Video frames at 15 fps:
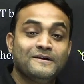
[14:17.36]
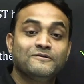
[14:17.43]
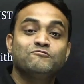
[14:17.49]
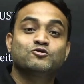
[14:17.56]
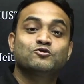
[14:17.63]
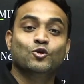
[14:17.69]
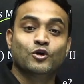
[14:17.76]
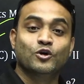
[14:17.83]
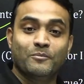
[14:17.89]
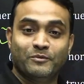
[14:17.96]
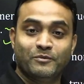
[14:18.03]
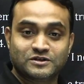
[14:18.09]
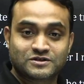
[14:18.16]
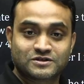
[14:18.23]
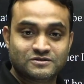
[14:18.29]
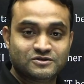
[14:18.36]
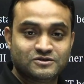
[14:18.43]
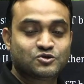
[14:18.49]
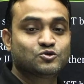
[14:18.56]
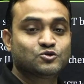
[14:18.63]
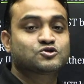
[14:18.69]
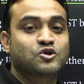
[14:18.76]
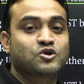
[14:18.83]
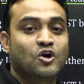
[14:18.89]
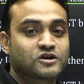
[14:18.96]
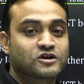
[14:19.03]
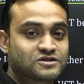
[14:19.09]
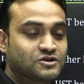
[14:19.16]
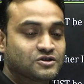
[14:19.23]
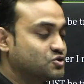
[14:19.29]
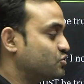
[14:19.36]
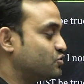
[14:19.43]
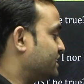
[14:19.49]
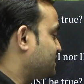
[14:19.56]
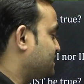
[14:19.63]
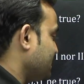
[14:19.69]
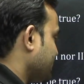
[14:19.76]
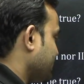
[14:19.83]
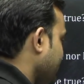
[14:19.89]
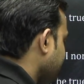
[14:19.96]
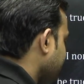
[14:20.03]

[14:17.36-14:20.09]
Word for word: two numbers, two slots, two and three, right?